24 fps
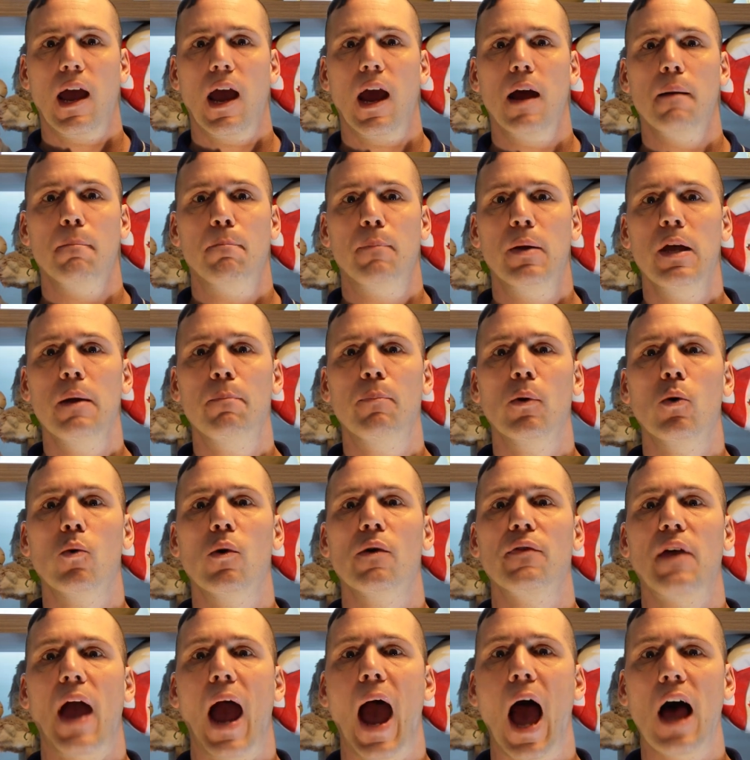and people
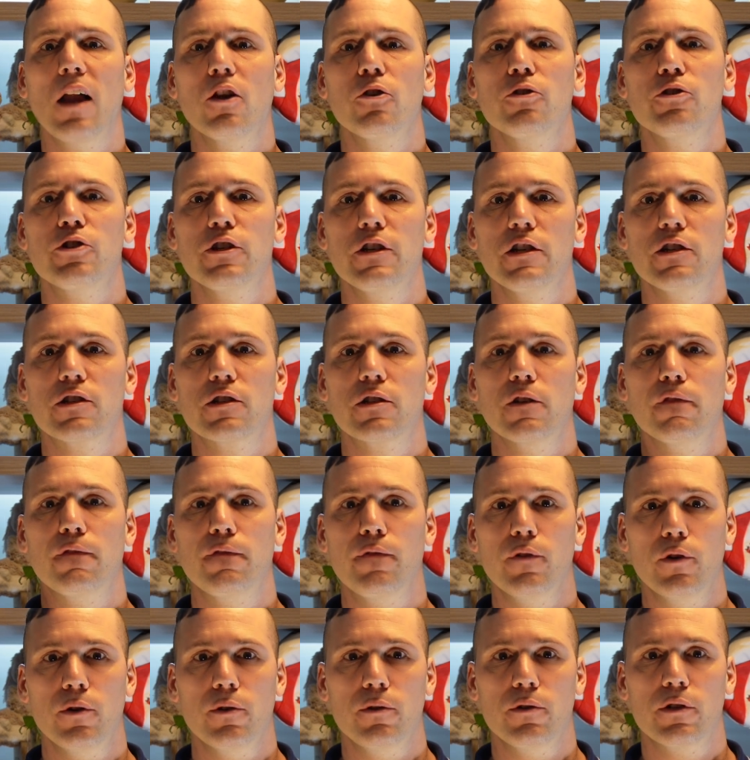with allergies to
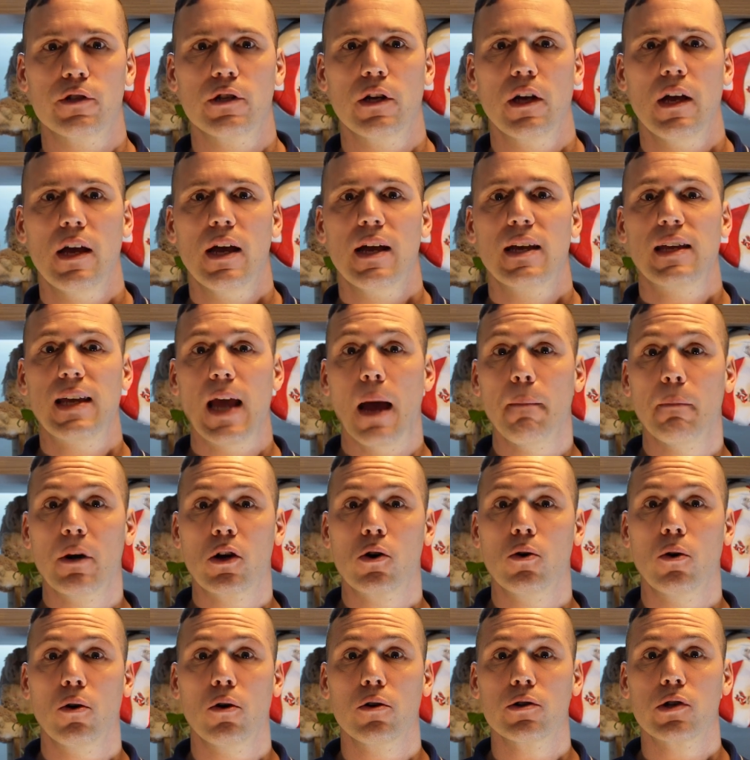foods,
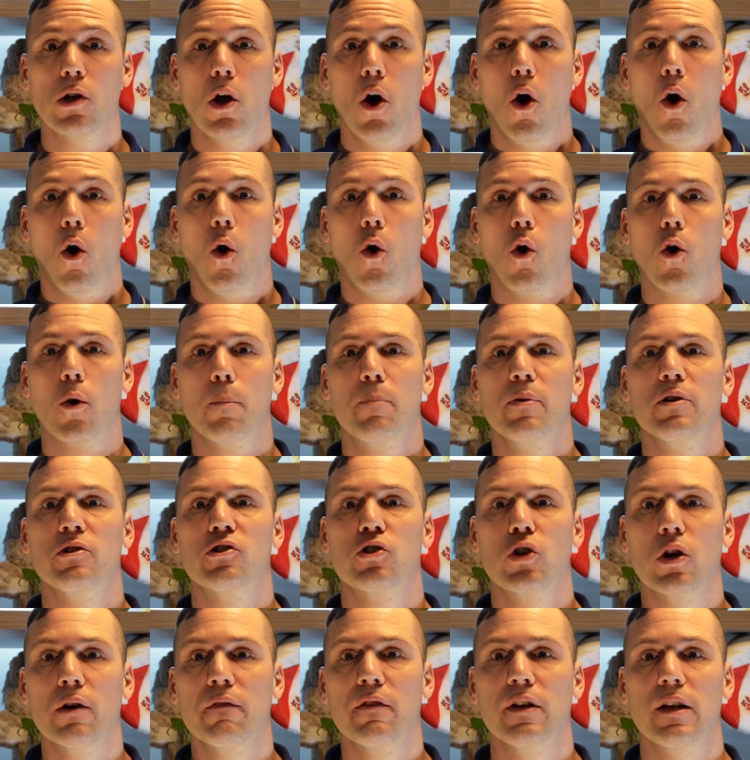chemicals, or
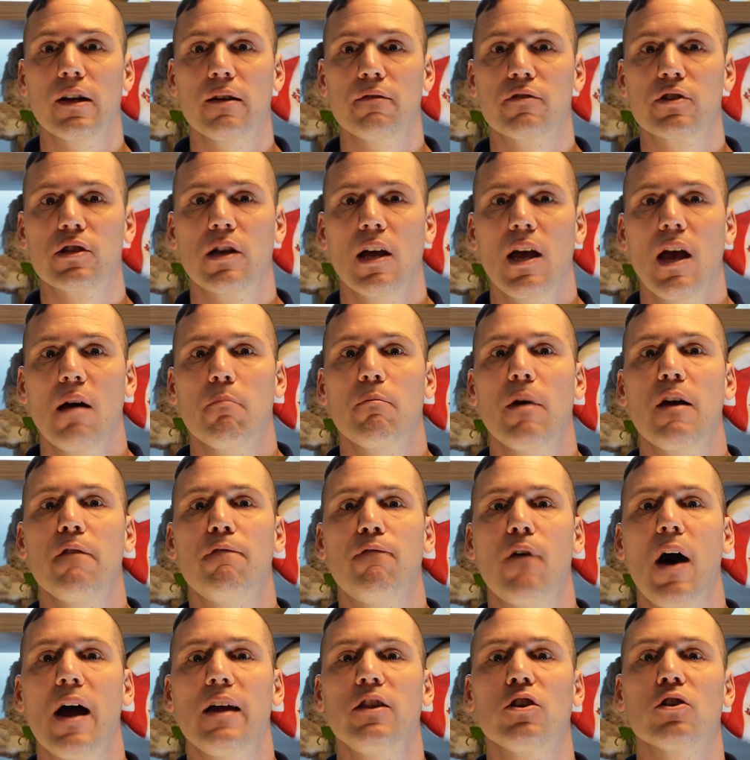preservatives may
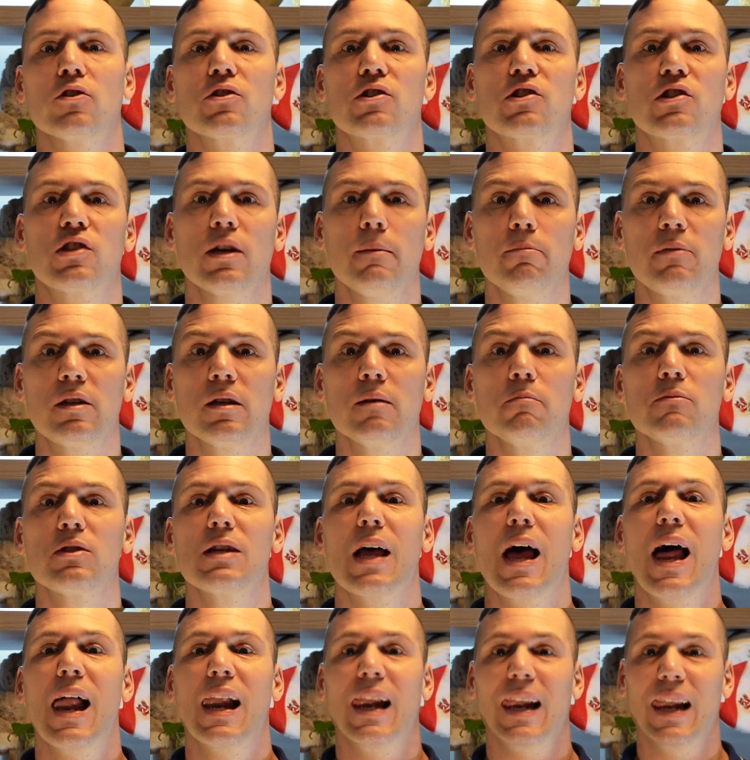find their symptoms
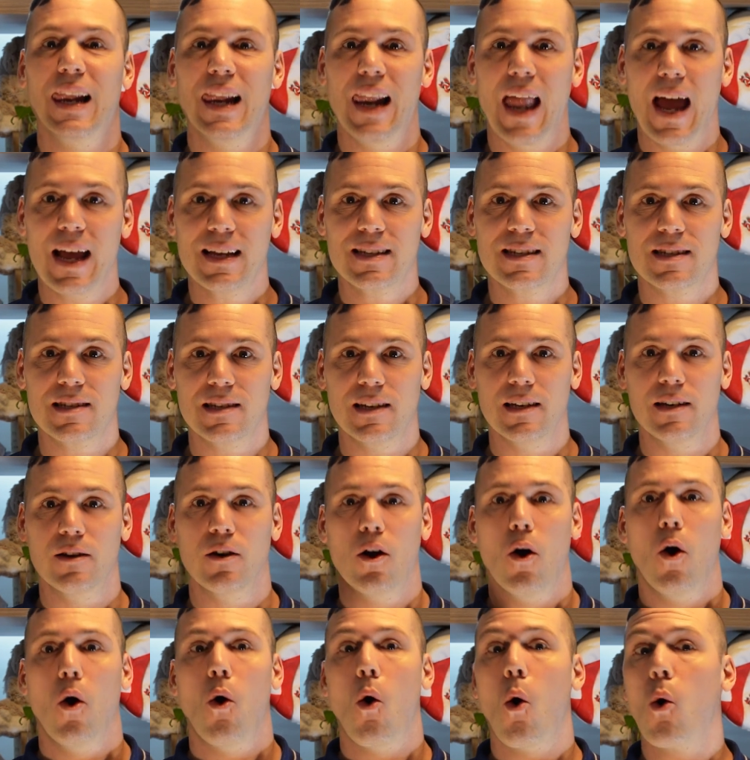lessen
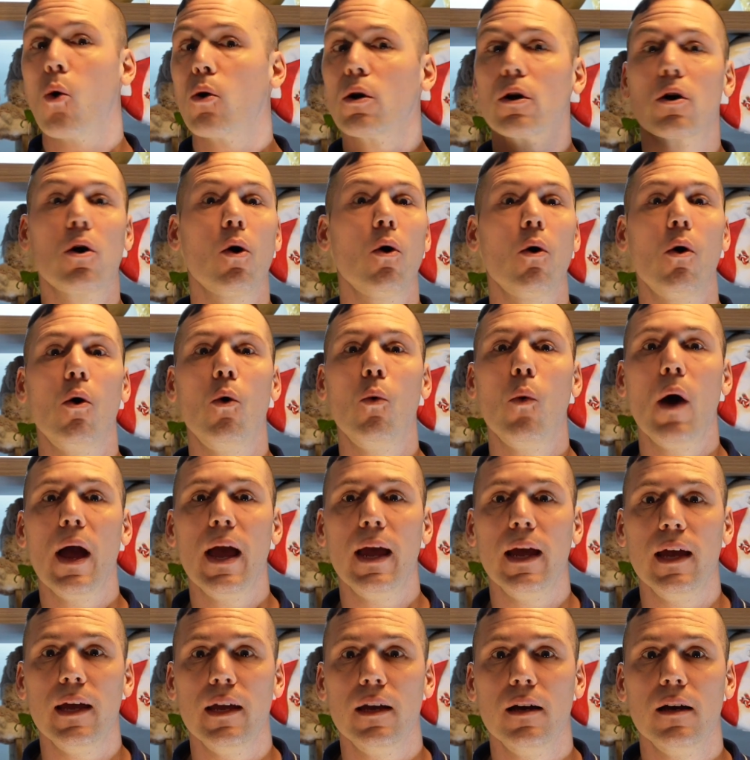or go
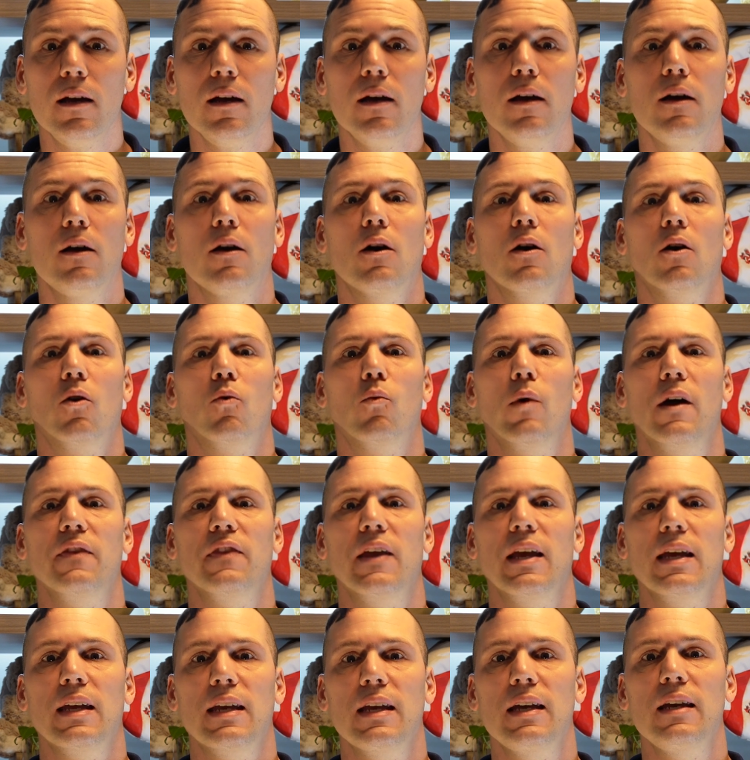away when
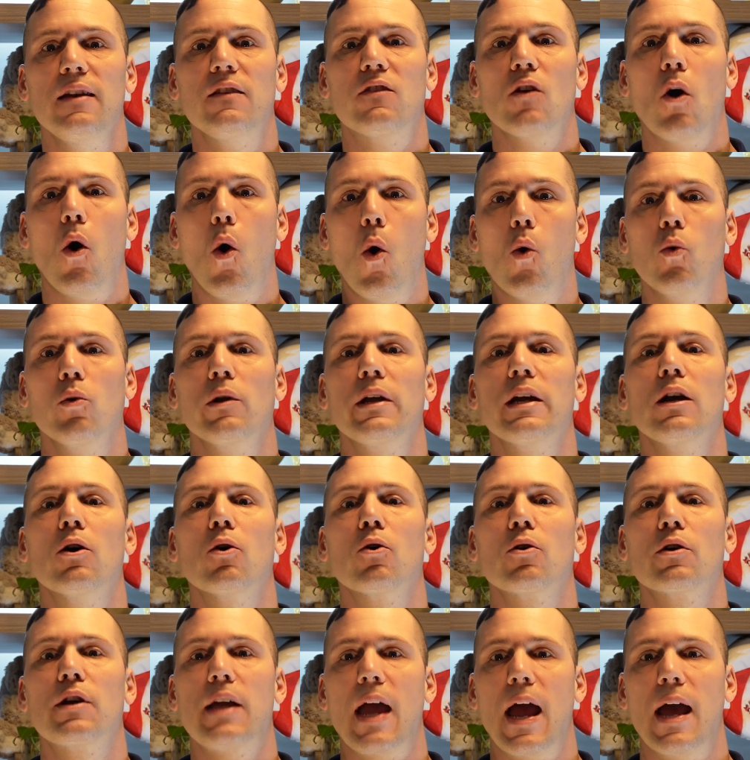they eat only
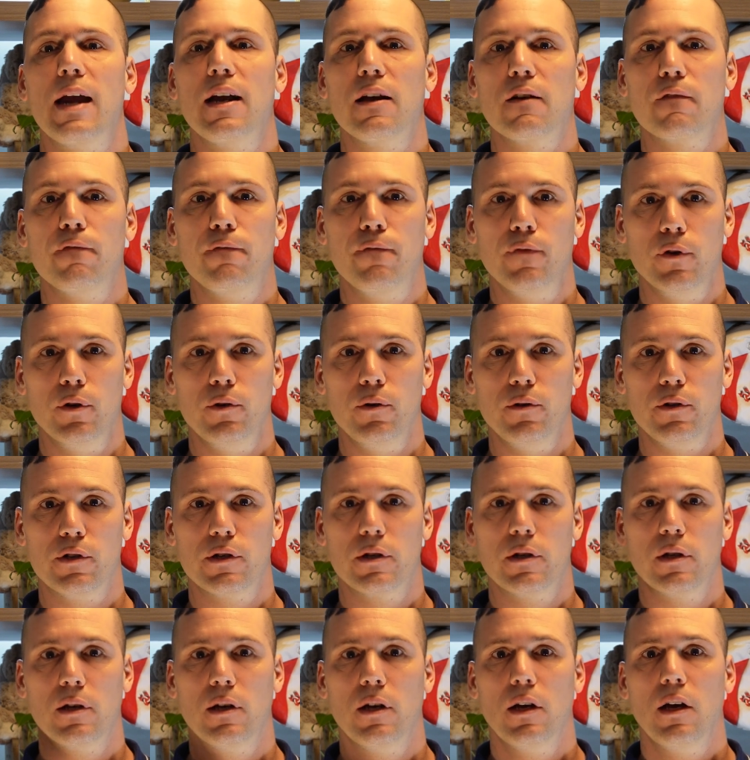organic
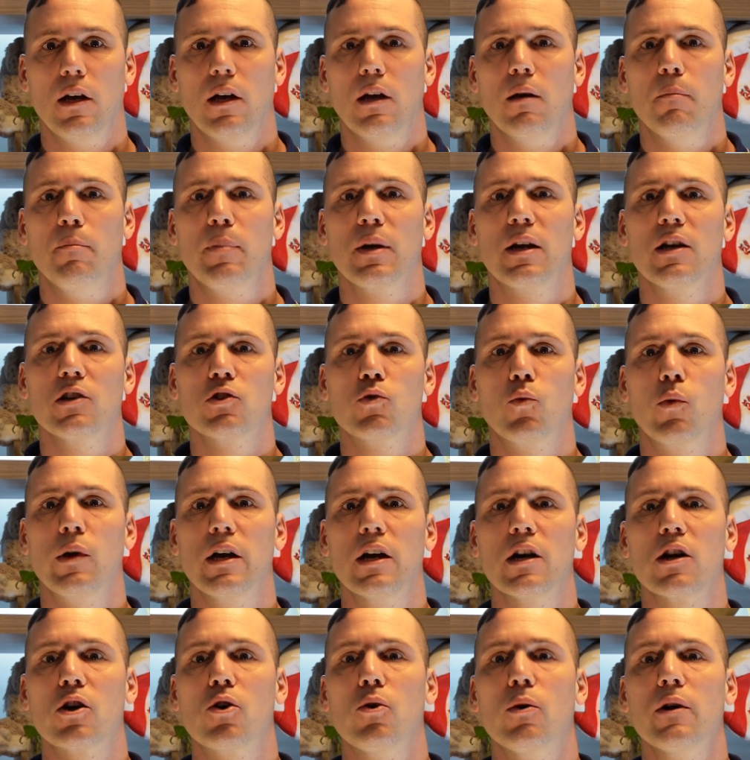foods. Because we
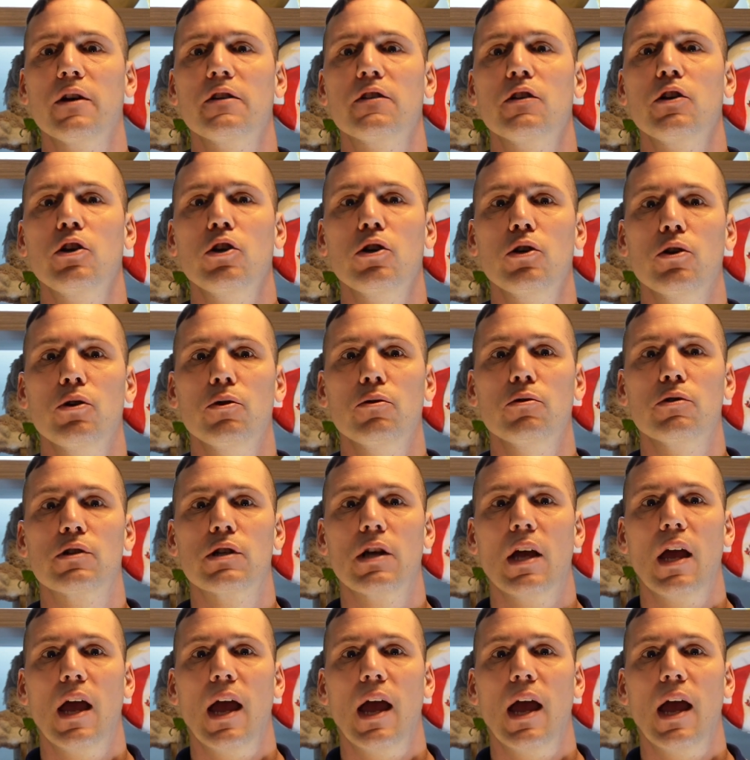are going to use